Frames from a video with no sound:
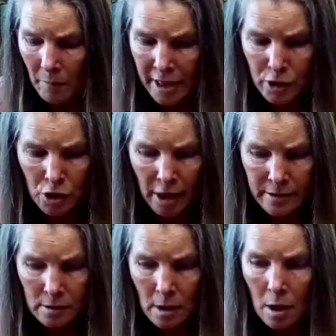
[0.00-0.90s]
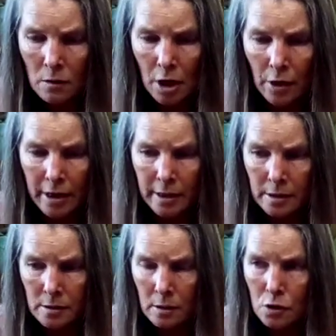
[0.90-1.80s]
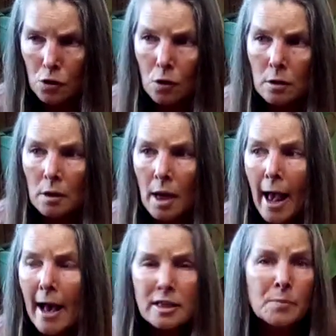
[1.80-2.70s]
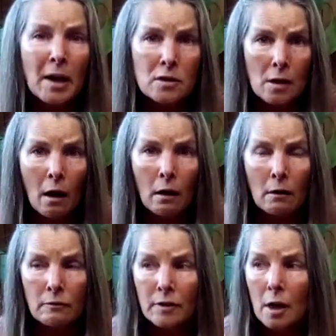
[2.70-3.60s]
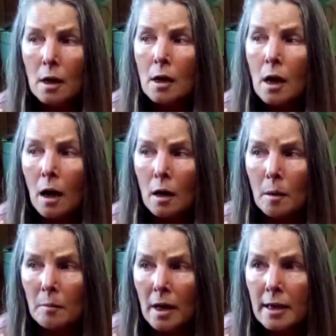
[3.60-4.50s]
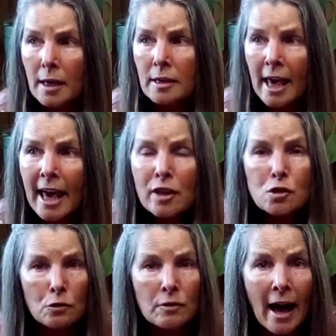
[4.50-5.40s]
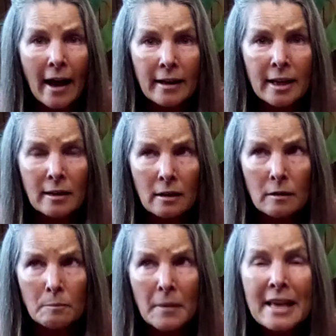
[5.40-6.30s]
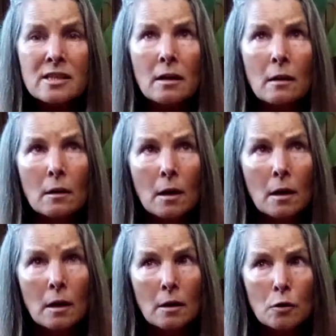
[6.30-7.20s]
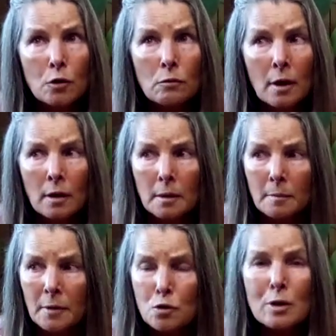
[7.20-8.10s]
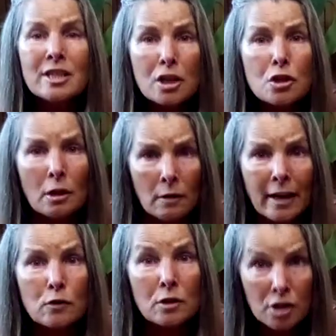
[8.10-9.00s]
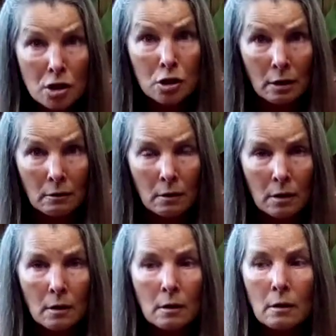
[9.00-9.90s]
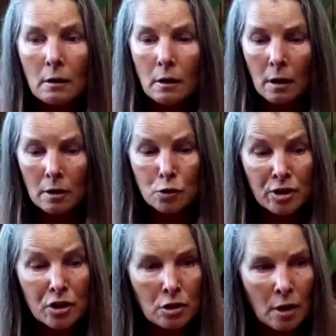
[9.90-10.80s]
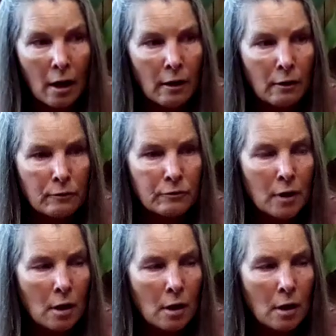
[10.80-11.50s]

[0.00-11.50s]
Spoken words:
It's just there is certain aspects of Cancer that it makes it tradition, like tradition, tradition of